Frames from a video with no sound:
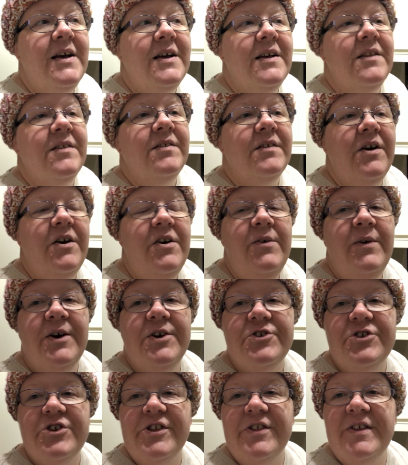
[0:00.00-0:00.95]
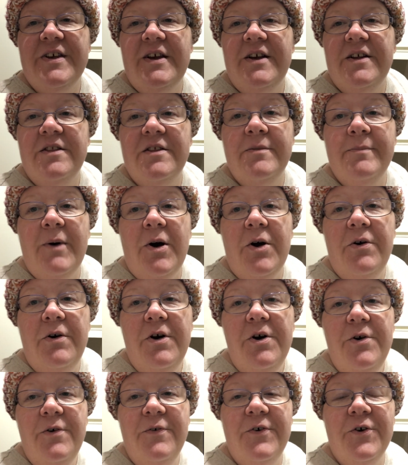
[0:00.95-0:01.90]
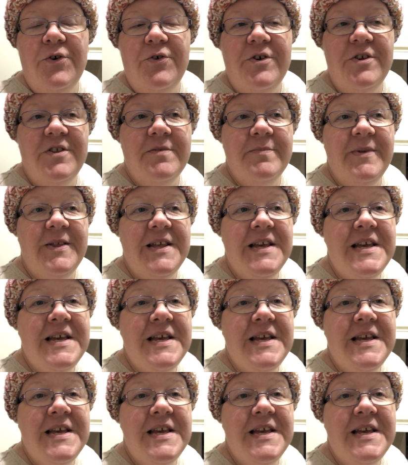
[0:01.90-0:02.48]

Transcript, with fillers: So I shall see you tomorrow for Christmas